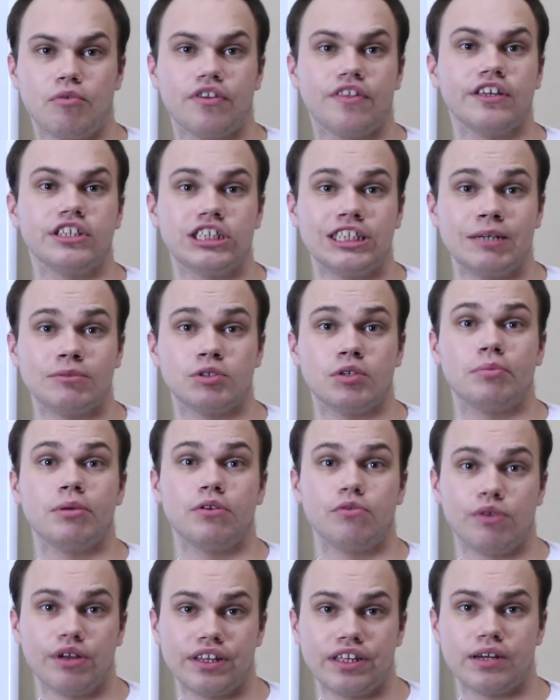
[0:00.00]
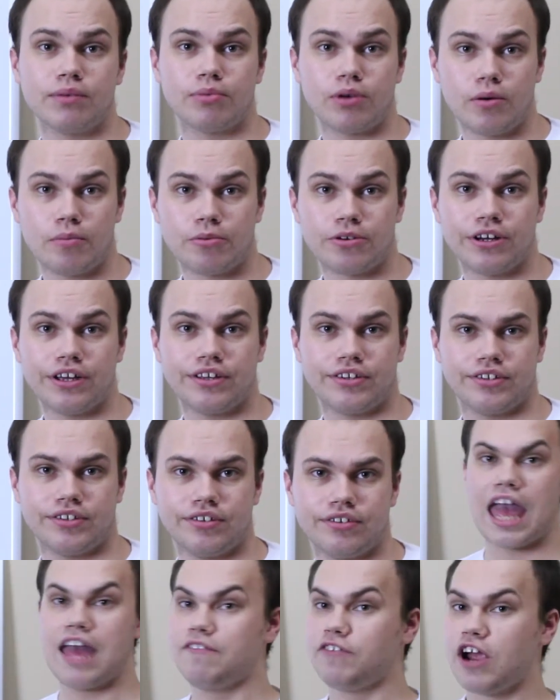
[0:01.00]
where these chips would be really appropriate.
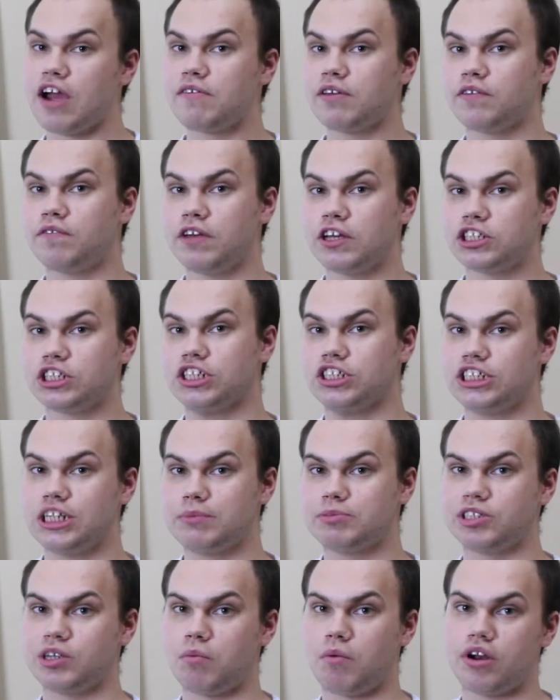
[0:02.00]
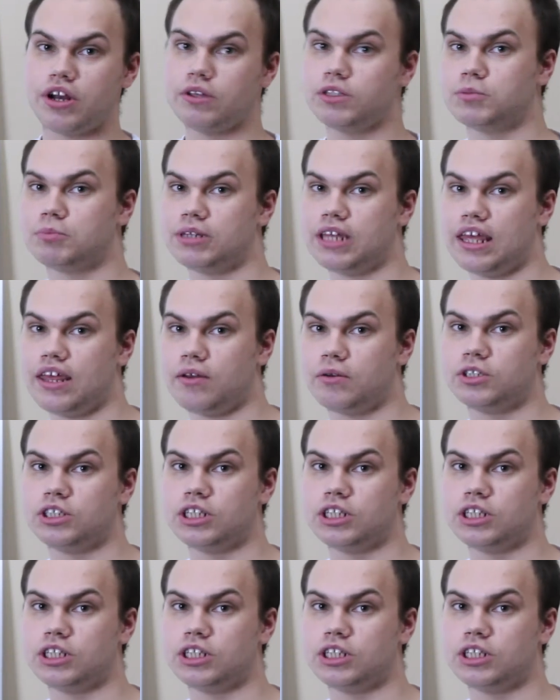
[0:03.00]
If you're having fish and chips and want to use potato